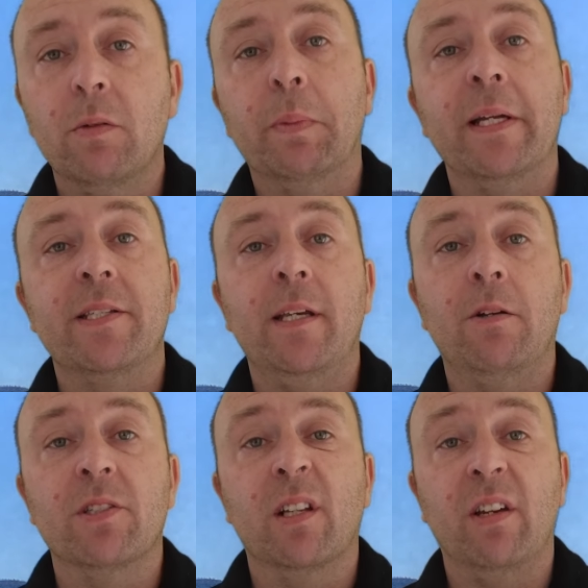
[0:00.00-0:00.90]
Do we place it here
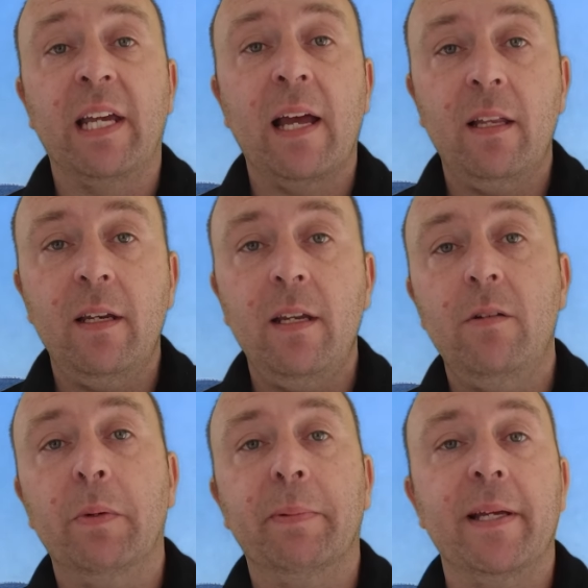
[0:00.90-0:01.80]
because of locality?
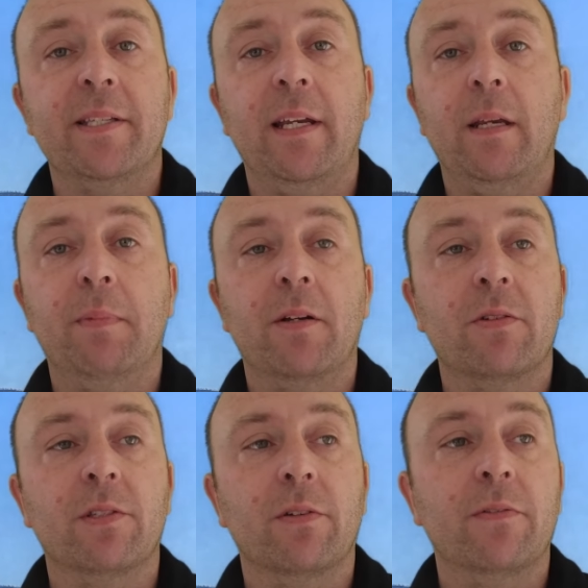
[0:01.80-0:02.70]
Do we place it here
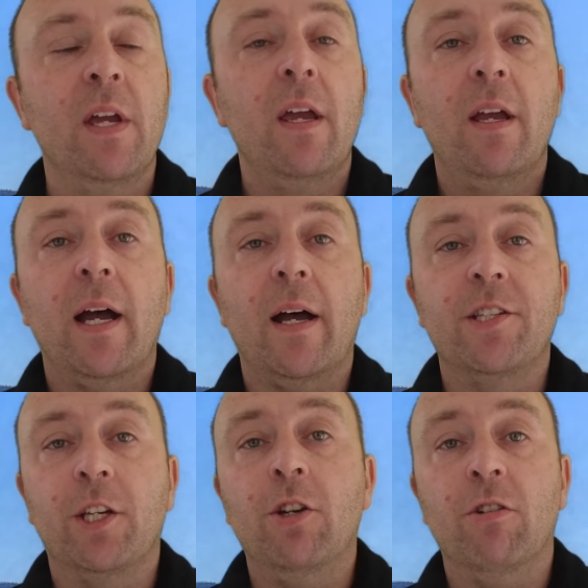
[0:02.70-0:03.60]
because of
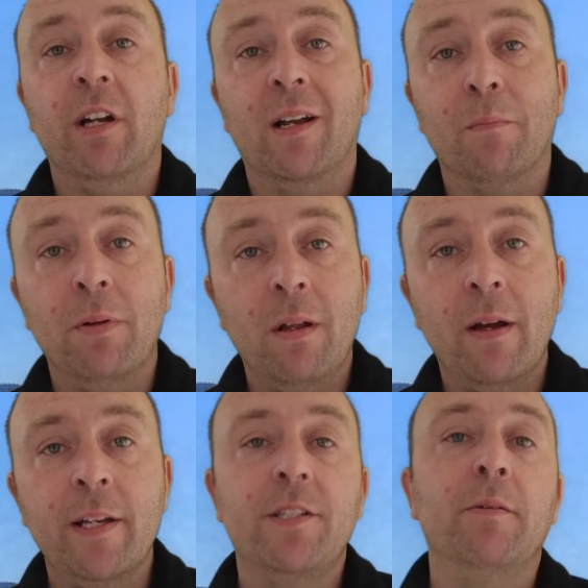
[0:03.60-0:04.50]
security and
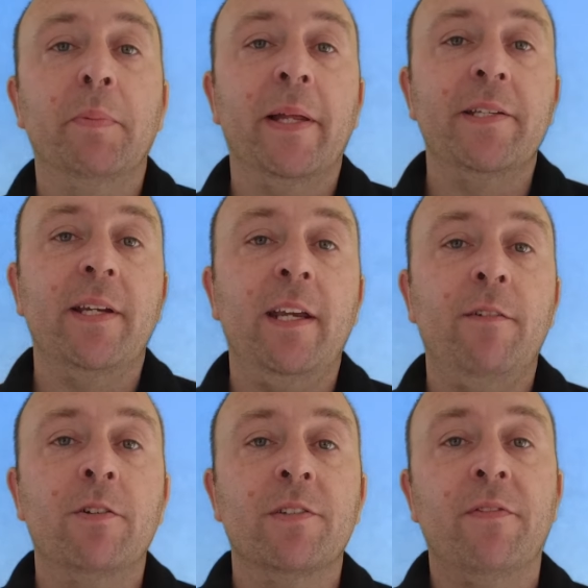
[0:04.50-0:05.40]
compliance? Do we place it here
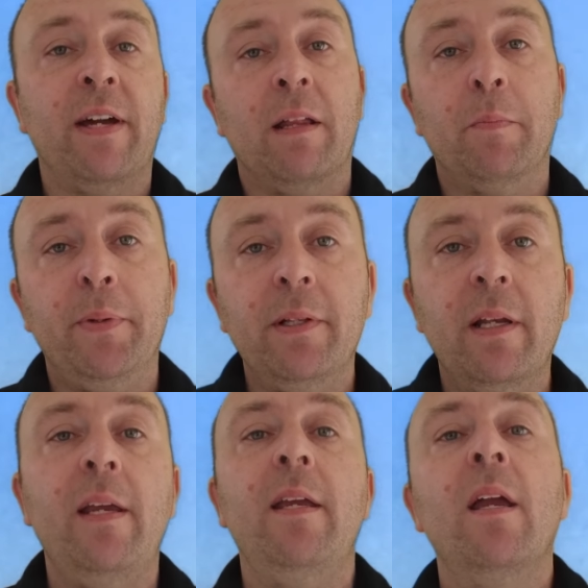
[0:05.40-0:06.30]
because of
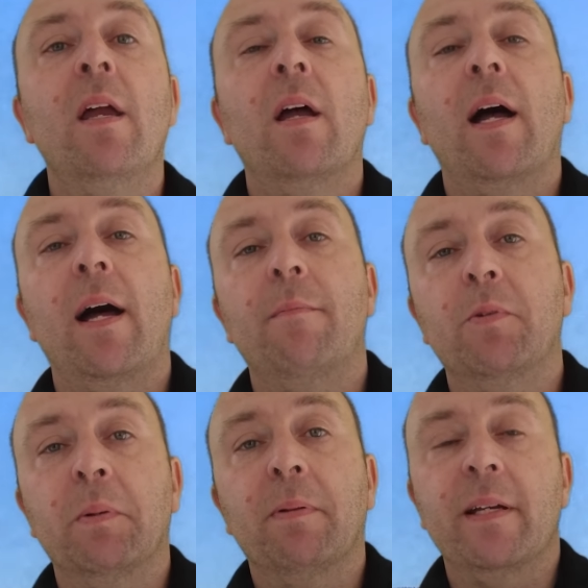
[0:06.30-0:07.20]
availability? Do
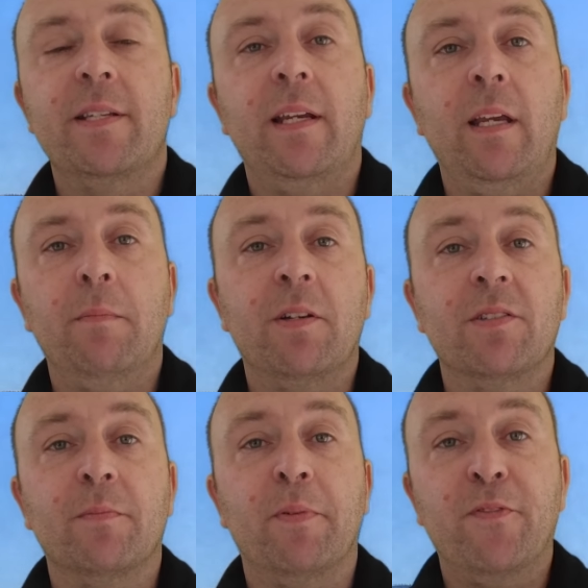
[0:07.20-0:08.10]
we place it here
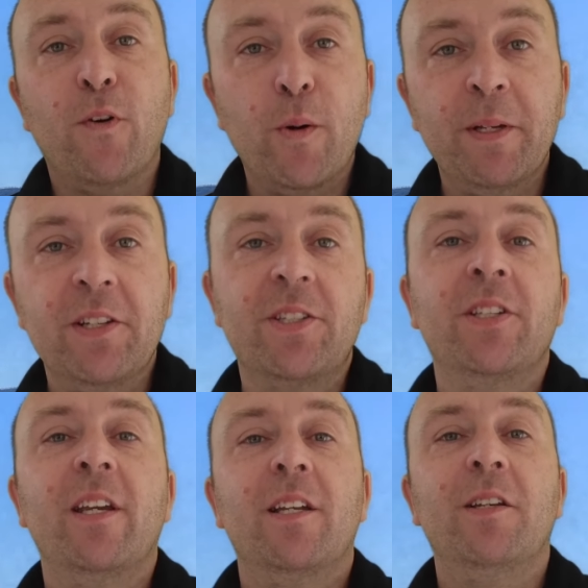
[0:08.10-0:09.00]
because of
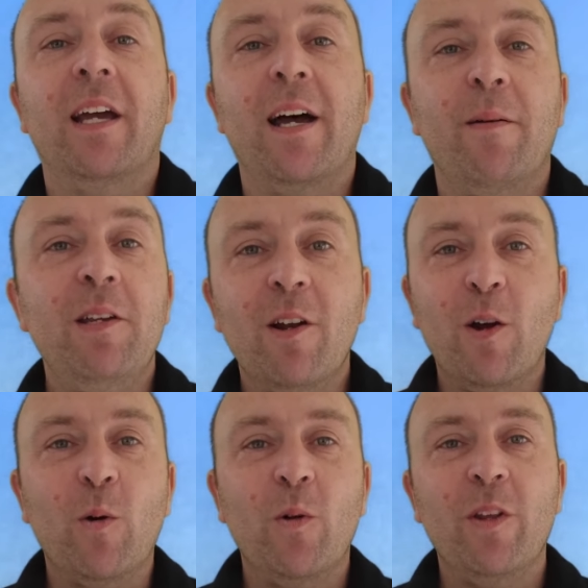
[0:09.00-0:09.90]
performance?
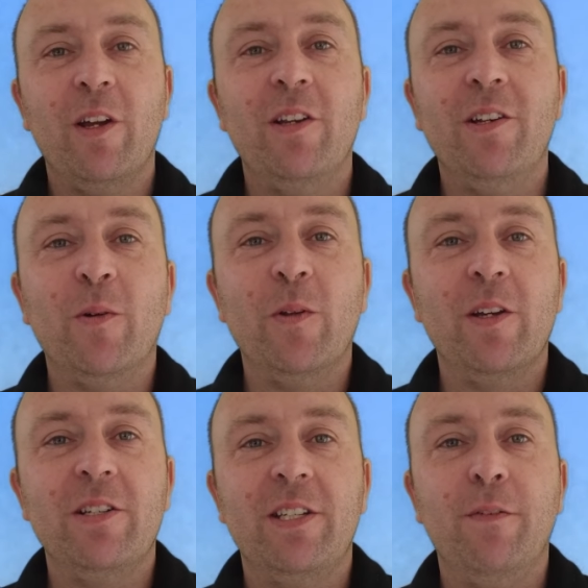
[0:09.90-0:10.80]
All
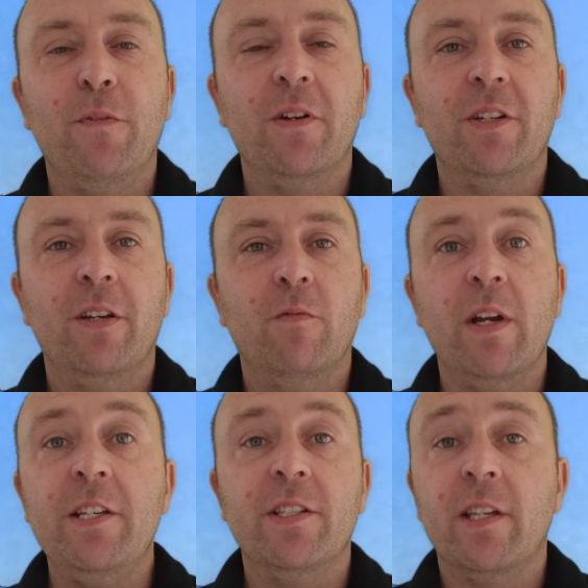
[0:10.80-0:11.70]
those different
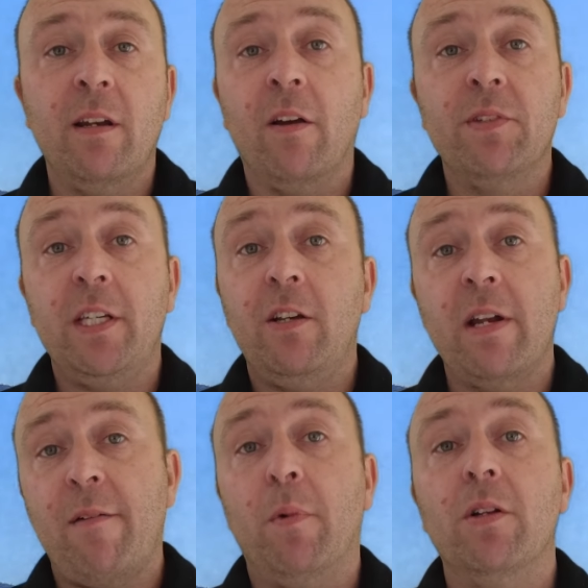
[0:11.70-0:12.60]
reasons, and obviously you could
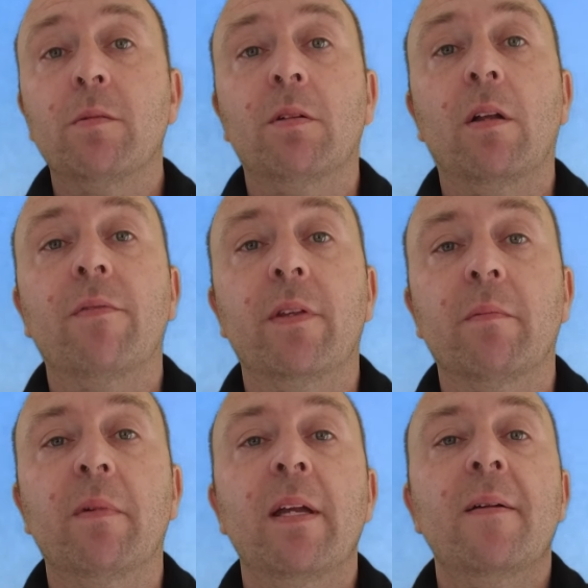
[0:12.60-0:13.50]
have multiple of them,